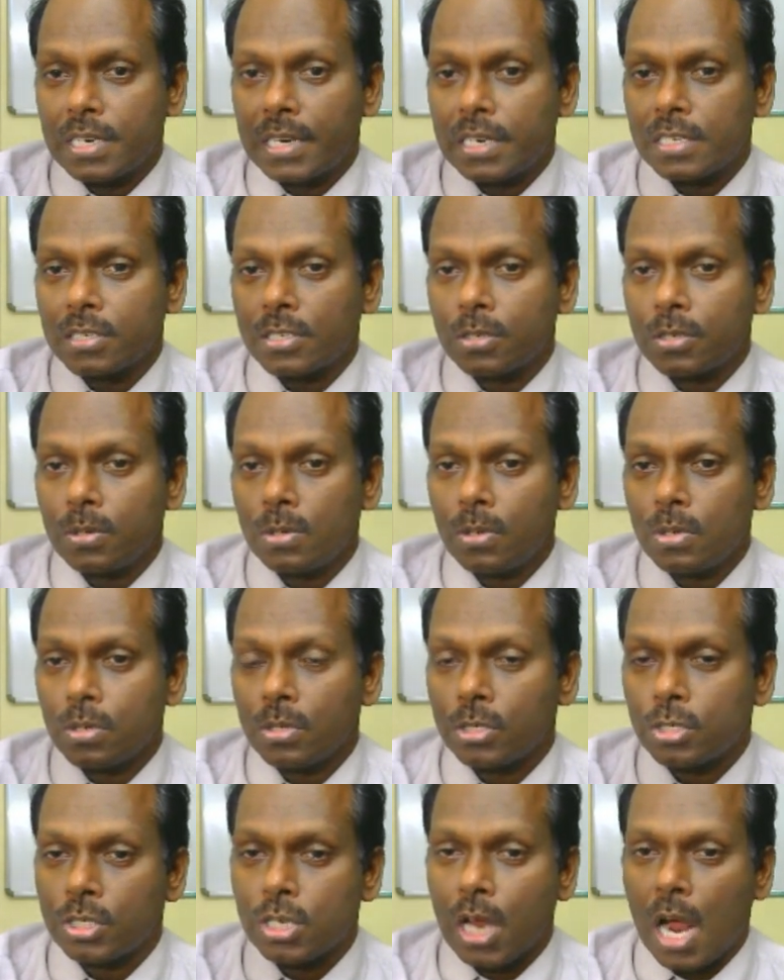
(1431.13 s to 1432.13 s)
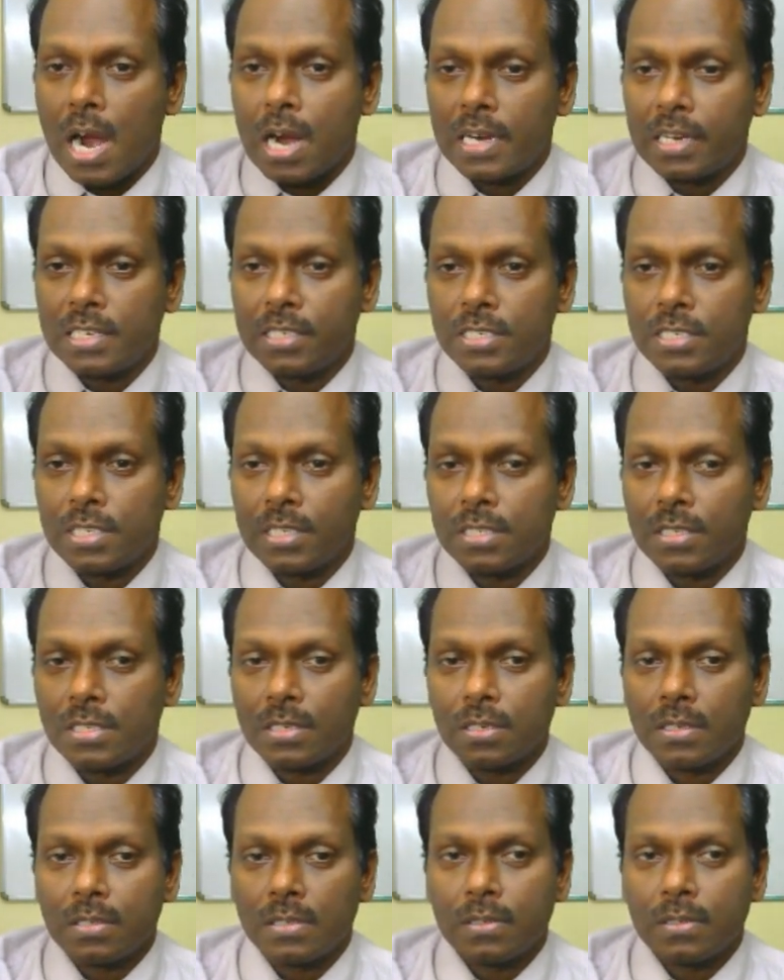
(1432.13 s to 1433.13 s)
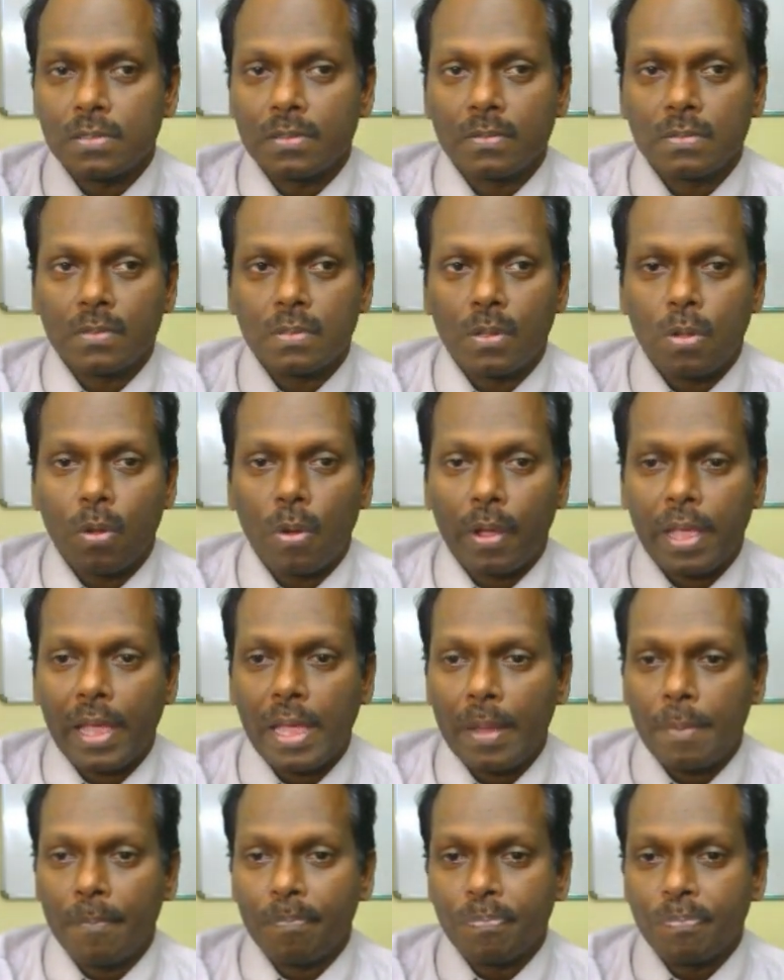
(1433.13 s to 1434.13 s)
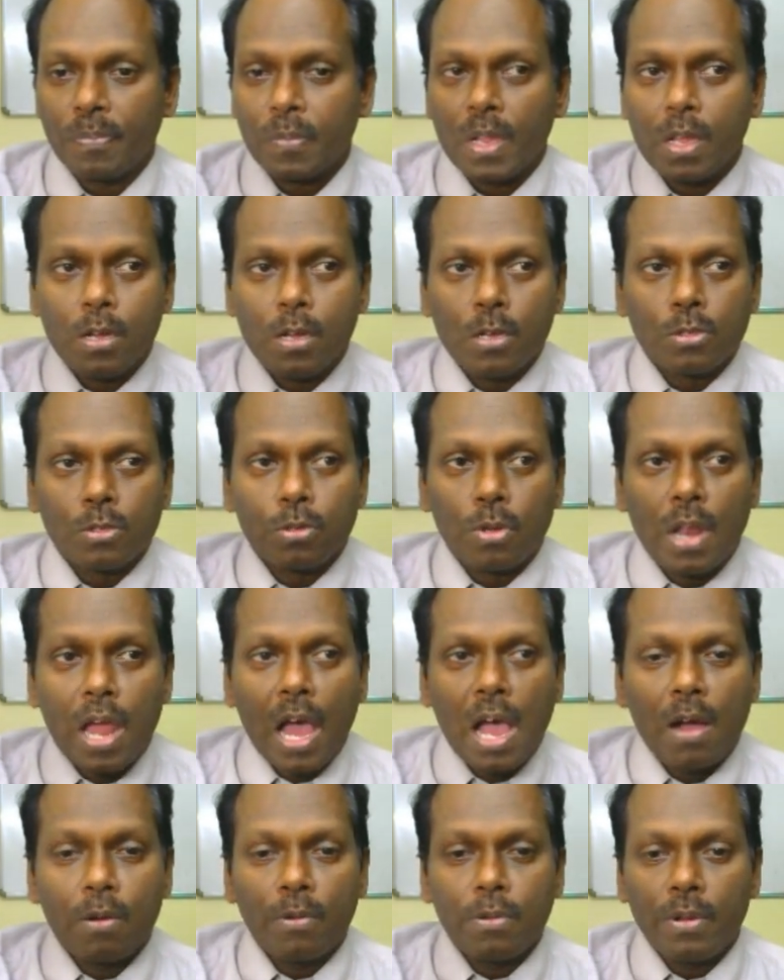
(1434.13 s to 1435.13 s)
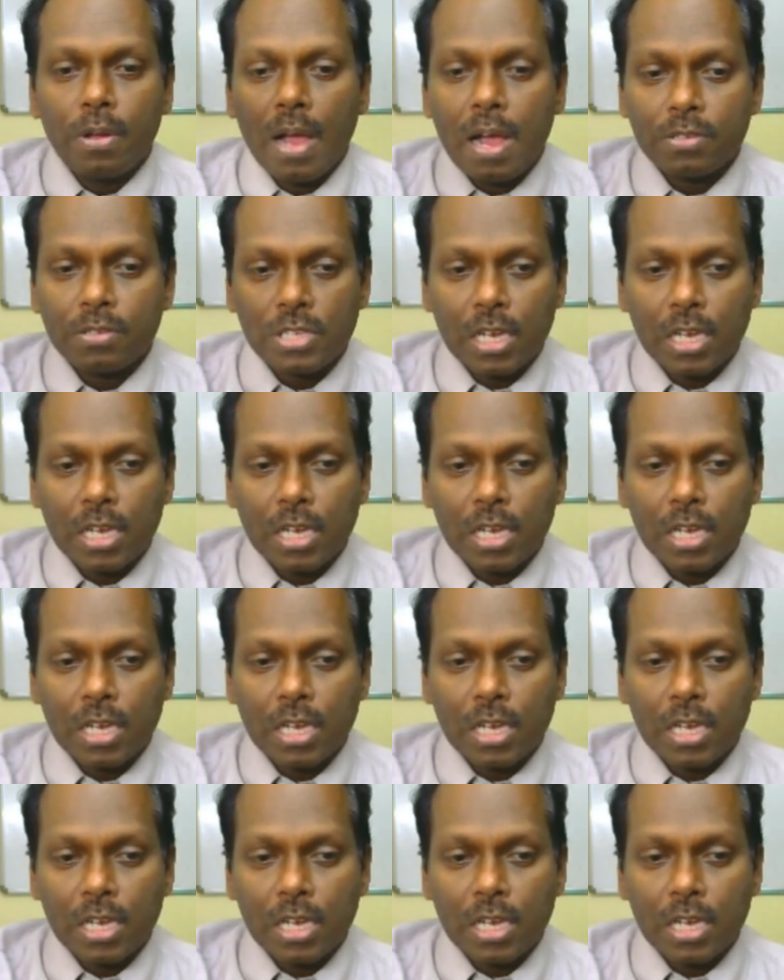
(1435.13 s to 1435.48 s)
status to start instance. Okay. So now you have